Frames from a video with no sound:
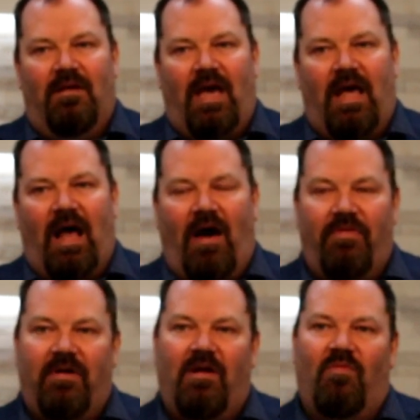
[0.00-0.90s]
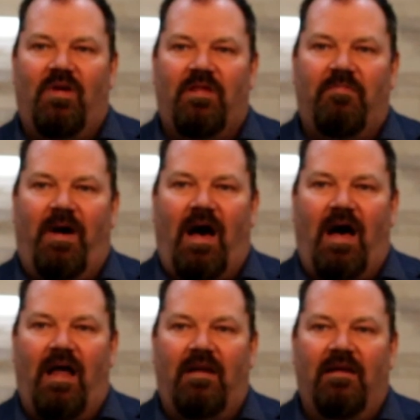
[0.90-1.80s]
and how they're going to
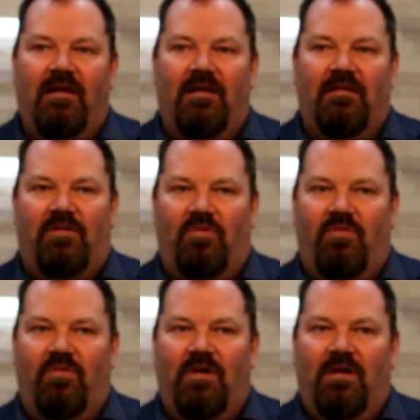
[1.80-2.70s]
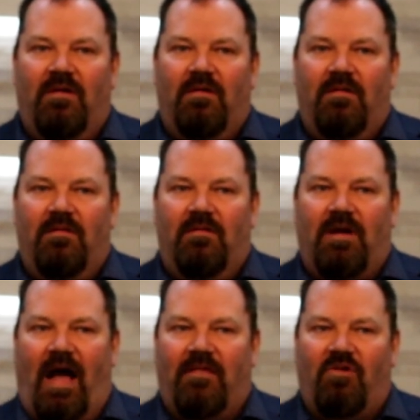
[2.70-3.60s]
respond to
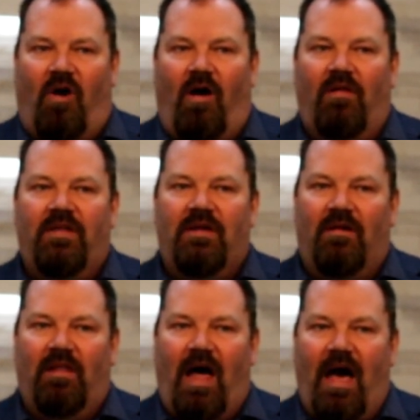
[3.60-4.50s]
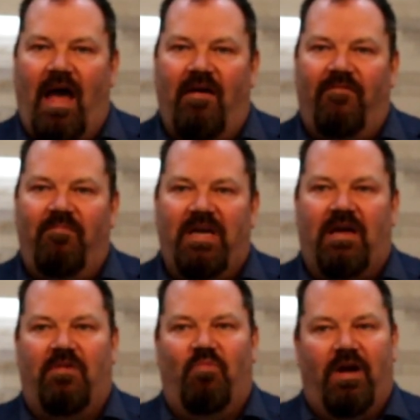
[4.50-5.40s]
God's call in their life
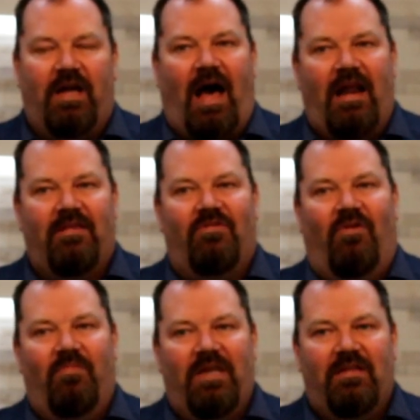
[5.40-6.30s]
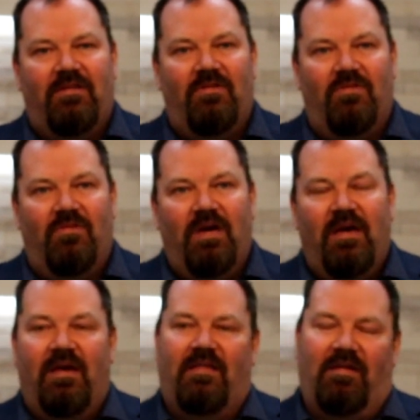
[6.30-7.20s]
because what God has told me to do
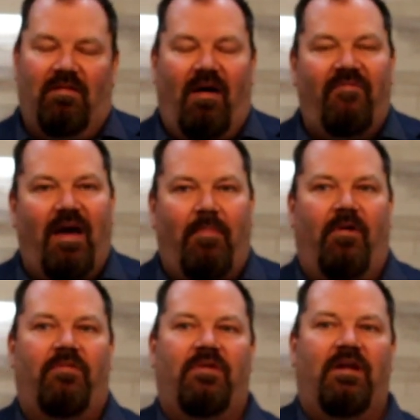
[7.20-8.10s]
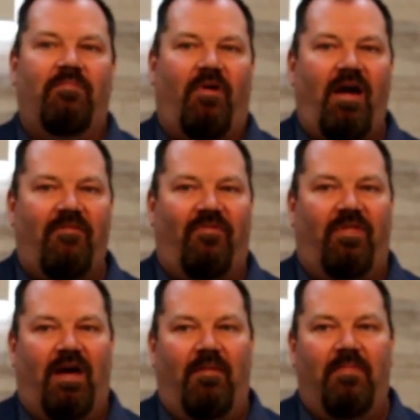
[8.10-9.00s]
is to love that person and pray for
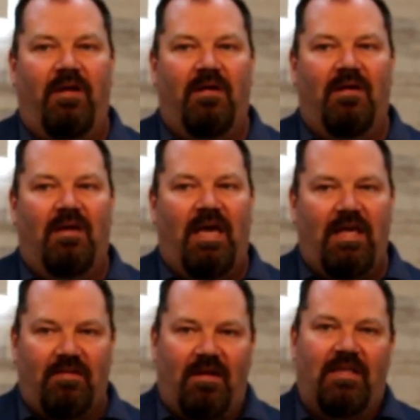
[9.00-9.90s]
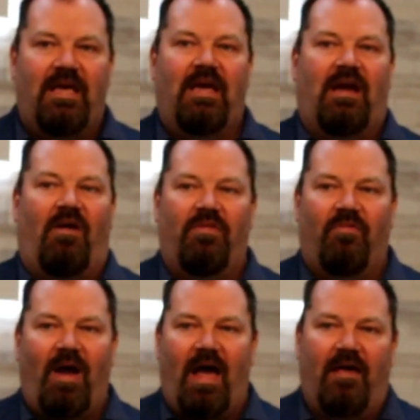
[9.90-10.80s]
them. He's going to take care of
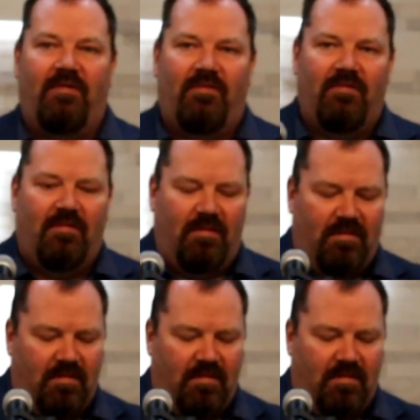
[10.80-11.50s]
the rest.